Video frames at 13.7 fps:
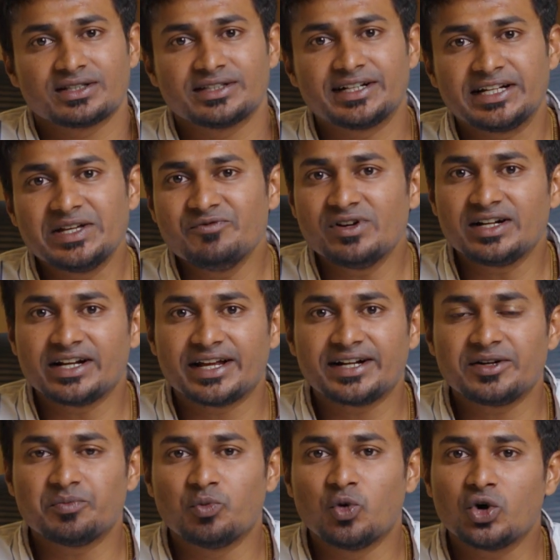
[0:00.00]
the team will
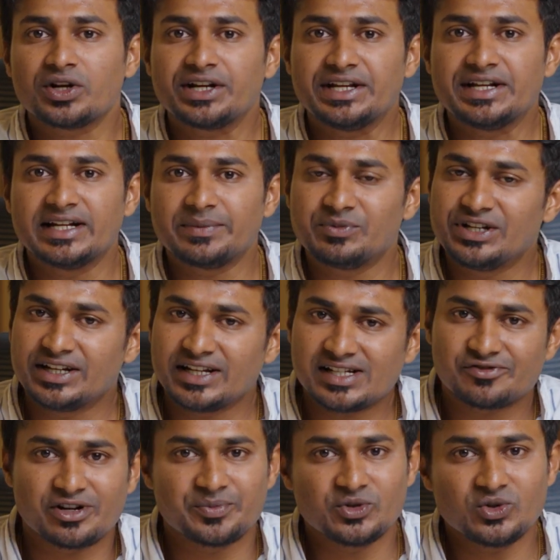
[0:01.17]
get more in-depth details from